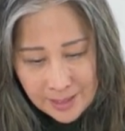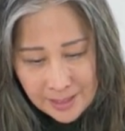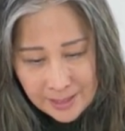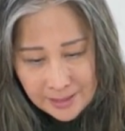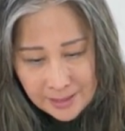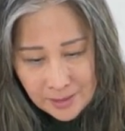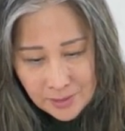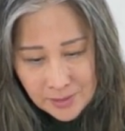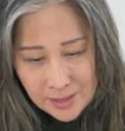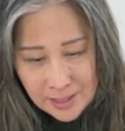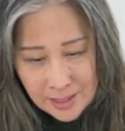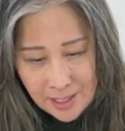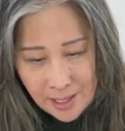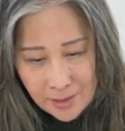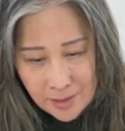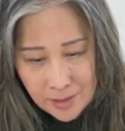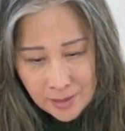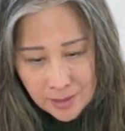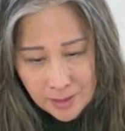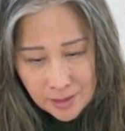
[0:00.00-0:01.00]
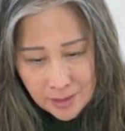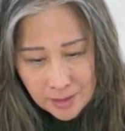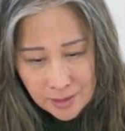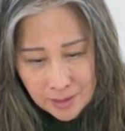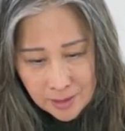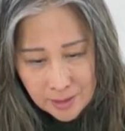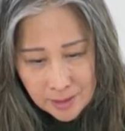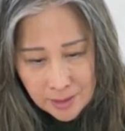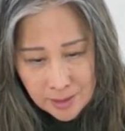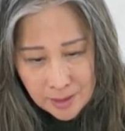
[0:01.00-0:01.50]
there's another,
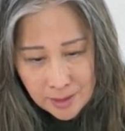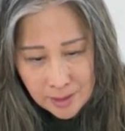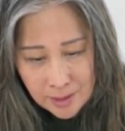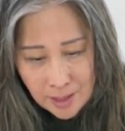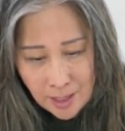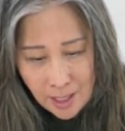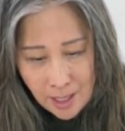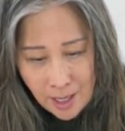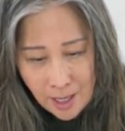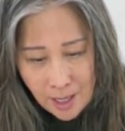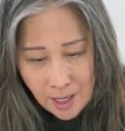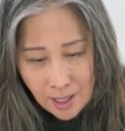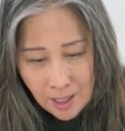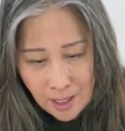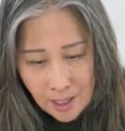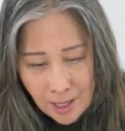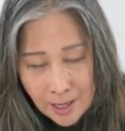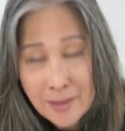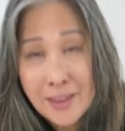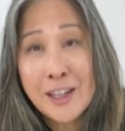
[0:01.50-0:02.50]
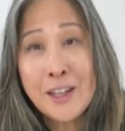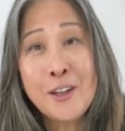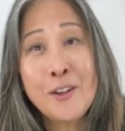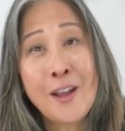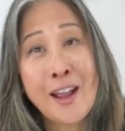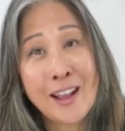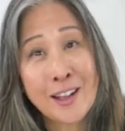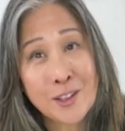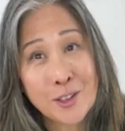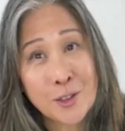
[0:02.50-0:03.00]
I think you
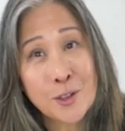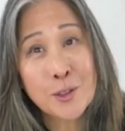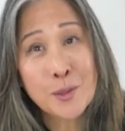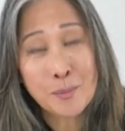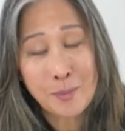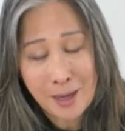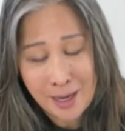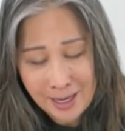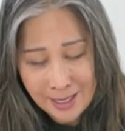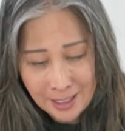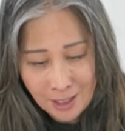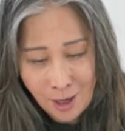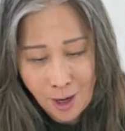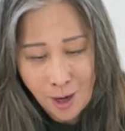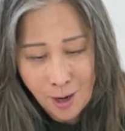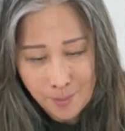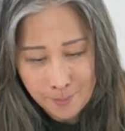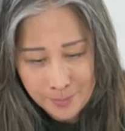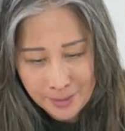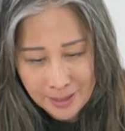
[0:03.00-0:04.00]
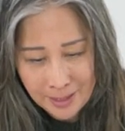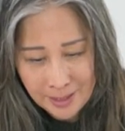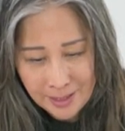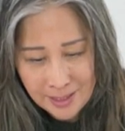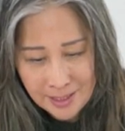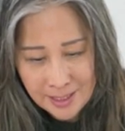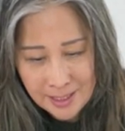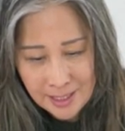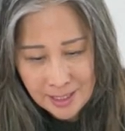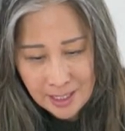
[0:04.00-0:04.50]
answered my
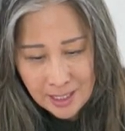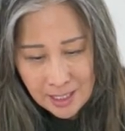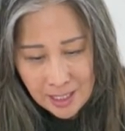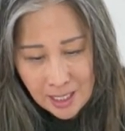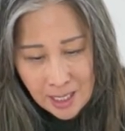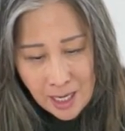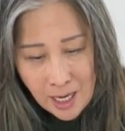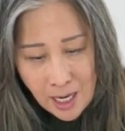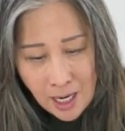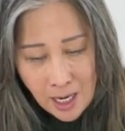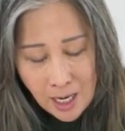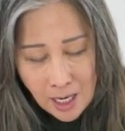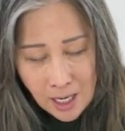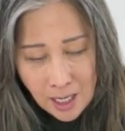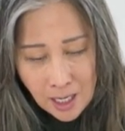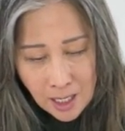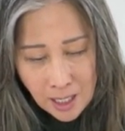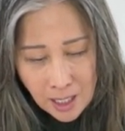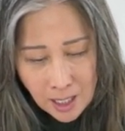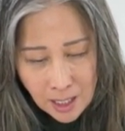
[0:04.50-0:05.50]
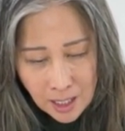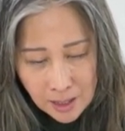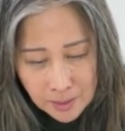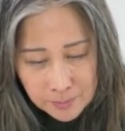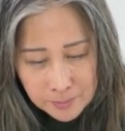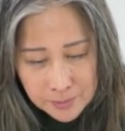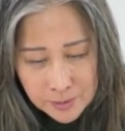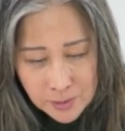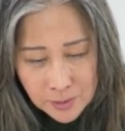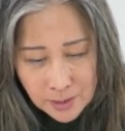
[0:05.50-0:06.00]
comment.
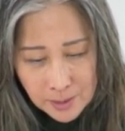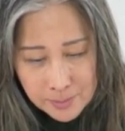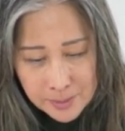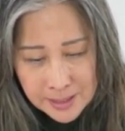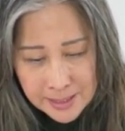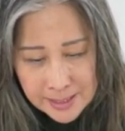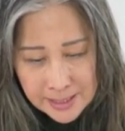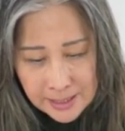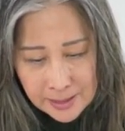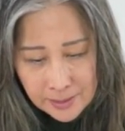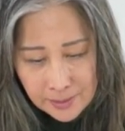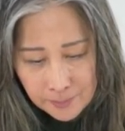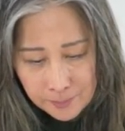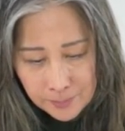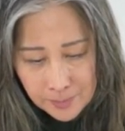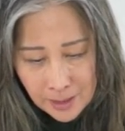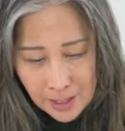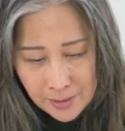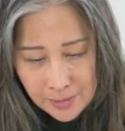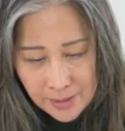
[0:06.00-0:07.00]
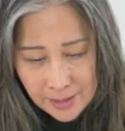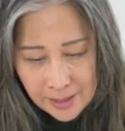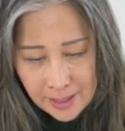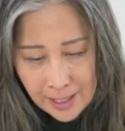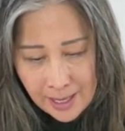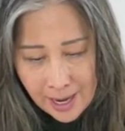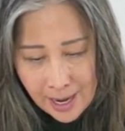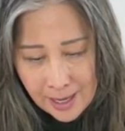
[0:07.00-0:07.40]
So let me see. I think I